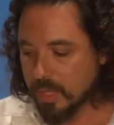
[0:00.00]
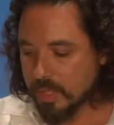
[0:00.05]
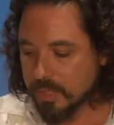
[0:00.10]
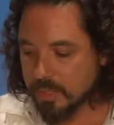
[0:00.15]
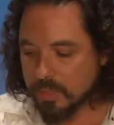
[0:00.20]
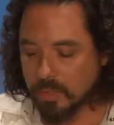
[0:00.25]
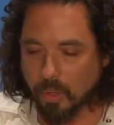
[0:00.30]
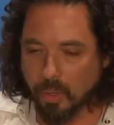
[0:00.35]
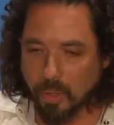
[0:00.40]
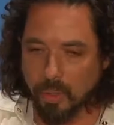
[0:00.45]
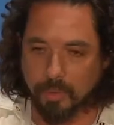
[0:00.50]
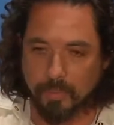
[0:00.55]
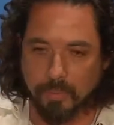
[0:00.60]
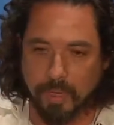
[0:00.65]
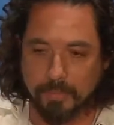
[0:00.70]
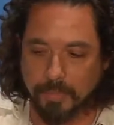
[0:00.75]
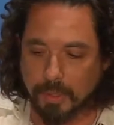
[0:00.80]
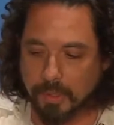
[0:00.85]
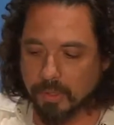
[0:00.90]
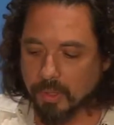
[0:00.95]
So the
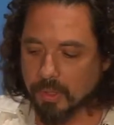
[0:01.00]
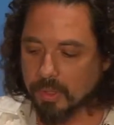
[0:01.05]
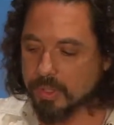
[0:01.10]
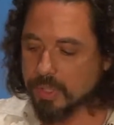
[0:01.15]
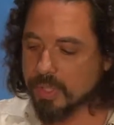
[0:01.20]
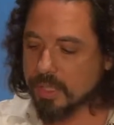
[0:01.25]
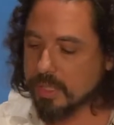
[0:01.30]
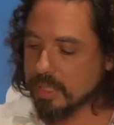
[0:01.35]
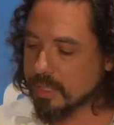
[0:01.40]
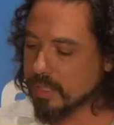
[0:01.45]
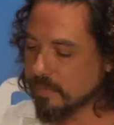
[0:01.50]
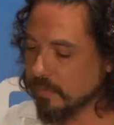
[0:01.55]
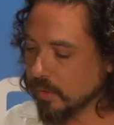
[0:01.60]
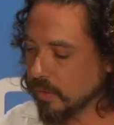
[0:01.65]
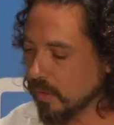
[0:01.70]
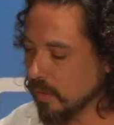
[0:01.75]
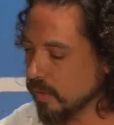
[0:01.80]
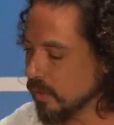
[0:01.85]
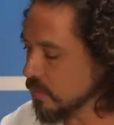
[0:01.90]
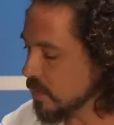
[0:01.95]
hologram technology is as
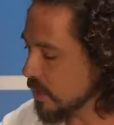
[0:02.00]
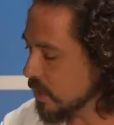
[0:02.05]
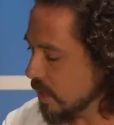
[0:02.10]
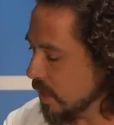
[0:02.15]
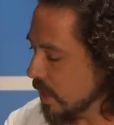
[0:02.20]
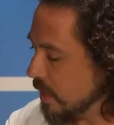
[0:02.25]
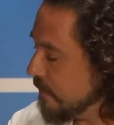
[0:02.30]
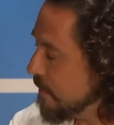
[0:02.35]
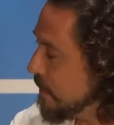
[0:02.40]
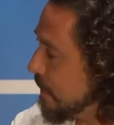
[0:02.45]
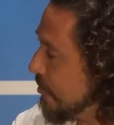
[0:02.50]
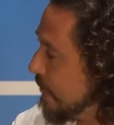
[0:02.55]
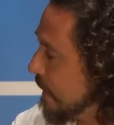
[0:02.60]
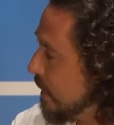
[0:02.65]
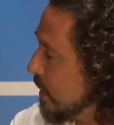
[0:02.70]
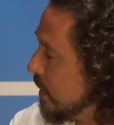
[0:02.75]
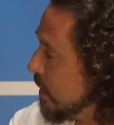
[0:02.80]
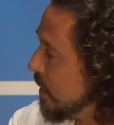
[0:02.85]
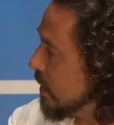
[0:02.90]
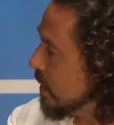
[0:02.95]
follows. Um,
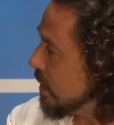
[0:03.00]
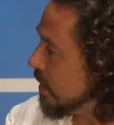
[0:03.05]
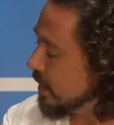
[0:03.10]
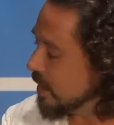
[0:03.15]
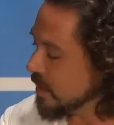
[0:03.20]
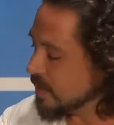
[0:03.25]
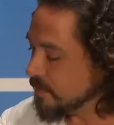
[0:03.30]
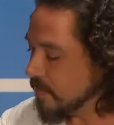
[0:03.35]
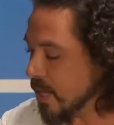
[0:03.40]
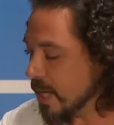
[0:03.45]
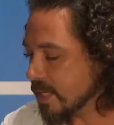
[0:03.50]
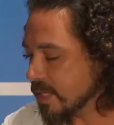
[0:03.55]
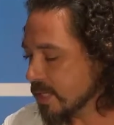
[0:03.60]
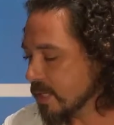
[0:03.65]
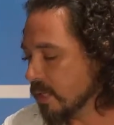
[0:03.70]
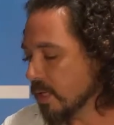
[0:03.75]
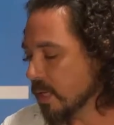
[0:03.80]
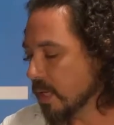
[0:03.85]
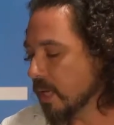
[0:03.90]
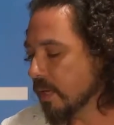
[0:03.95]
it's
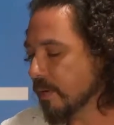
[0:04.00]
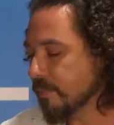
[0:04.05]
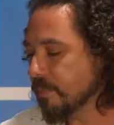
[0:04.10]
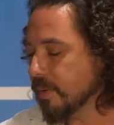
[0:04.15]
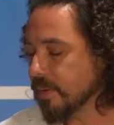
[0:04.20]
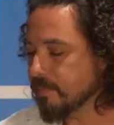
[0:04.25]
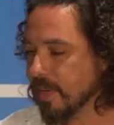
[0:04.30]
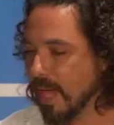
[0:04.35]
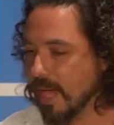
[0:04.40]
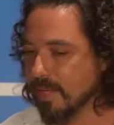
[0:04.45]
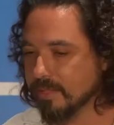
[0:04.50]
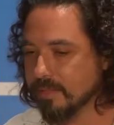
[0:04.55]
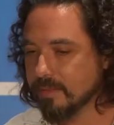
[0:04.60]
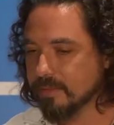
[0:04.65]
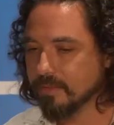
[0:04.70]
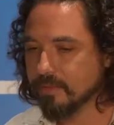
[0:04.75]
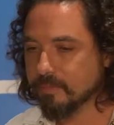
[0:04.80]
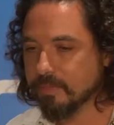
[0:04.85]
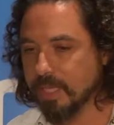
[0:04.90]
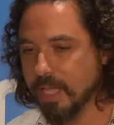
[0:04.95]
based on a, a,
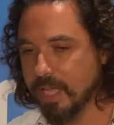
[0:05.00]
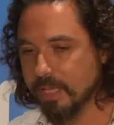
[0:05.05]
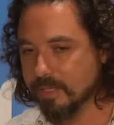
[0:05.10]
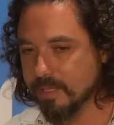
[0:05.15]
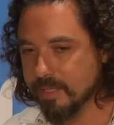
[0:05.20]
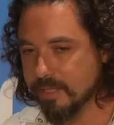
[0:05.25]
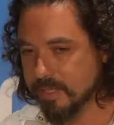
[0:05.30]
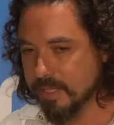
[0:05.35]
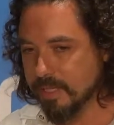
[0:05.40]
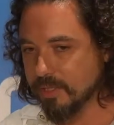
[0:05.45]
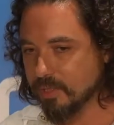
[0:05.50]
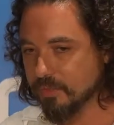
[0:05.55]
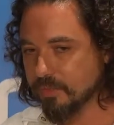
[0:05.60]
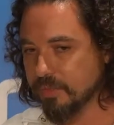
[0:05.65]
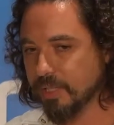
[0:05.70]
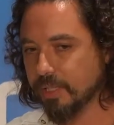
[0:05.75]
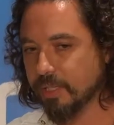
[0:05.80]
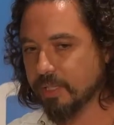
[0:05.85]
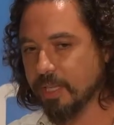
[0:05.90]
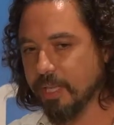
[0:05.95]
patent from the 18th
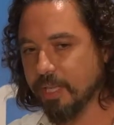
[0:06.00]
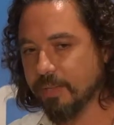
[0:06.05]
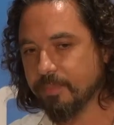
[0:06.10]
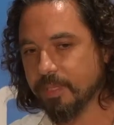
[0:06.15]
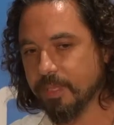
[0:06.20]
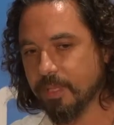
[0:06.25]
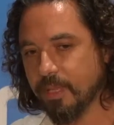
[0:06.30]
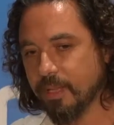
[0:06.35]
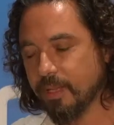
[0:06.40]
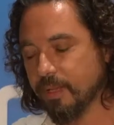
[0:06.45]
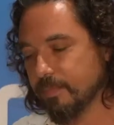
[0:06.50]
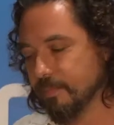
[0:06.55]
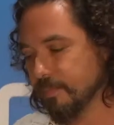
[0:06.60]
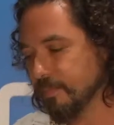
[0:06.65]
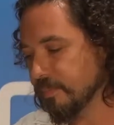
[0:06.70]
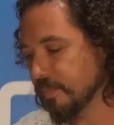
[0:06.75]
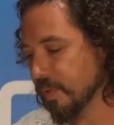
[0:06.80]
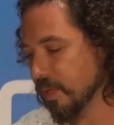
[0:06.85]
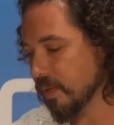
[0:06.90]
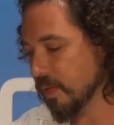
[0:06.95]
century named
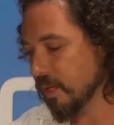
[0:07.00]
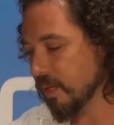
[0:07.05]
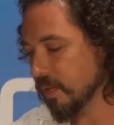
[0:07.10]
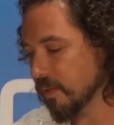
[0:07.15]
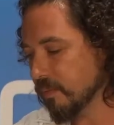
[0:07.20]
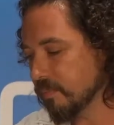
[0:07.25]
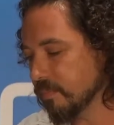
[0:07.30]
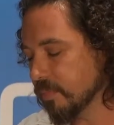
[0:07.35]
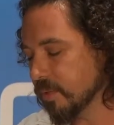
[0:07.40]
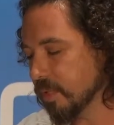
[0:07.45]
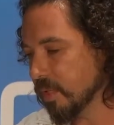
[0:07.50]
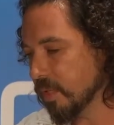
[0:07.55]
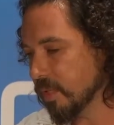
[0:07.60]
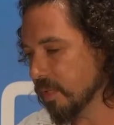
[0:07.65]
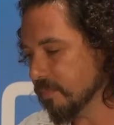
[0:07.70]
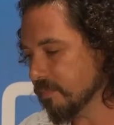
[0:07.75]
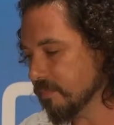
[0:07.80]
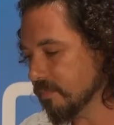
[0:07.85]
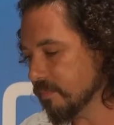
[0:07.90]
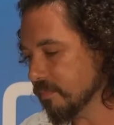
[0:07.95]
um, uh,
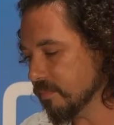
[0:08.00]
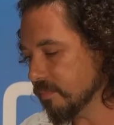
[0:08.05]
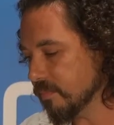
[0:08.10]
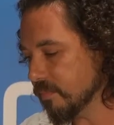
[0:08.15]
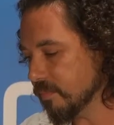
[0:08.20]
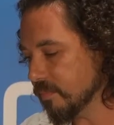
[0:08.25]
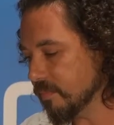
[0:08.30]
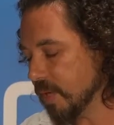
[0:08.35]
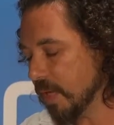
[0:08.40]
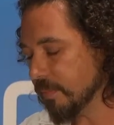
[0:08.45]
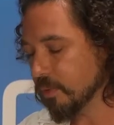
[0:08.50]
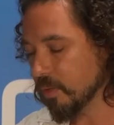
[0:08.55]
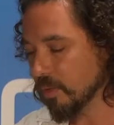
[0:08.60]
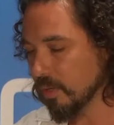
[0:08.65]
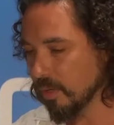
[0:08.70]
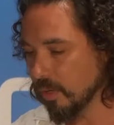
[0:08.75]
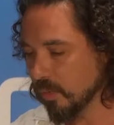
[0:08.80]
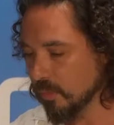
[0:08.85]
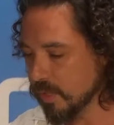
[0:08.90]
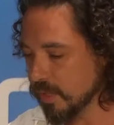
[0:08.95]
um, Pepper's
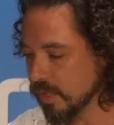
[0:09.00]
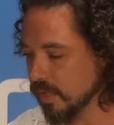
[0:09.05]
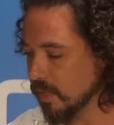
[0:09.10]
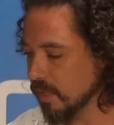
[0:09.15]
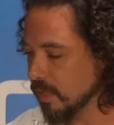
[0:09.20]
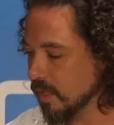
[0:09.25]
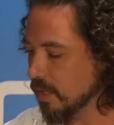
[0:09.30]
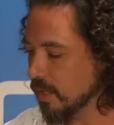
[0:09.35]
Ghost.